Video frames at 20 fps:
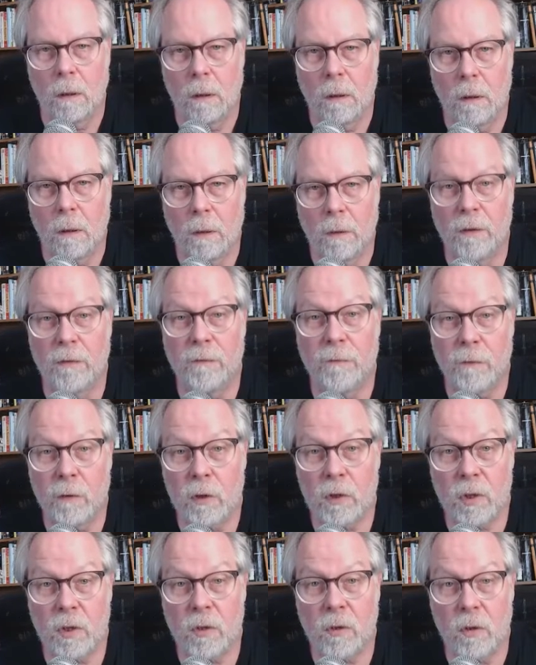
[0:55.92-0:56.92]
The
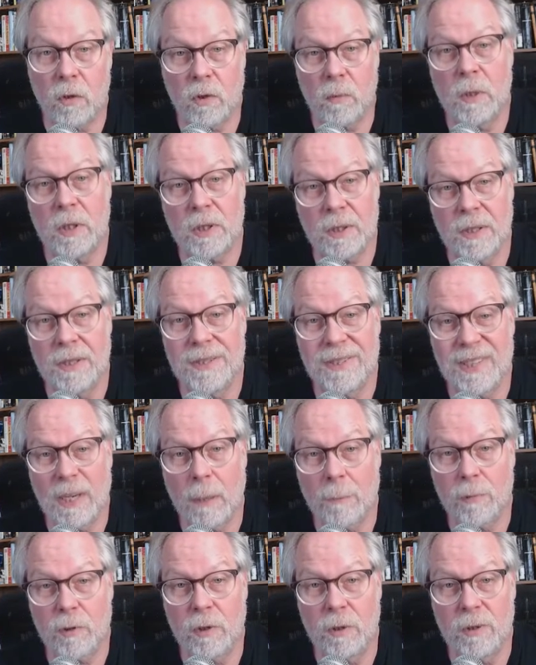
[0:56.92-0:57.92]
first of those
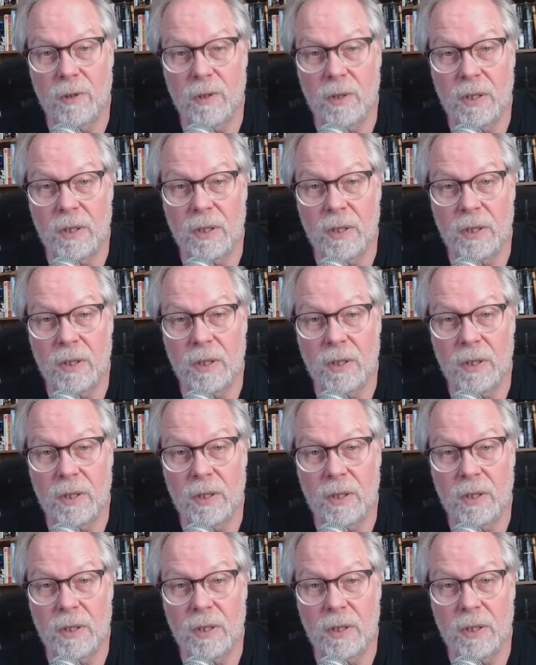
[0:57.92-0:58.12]
misconceptions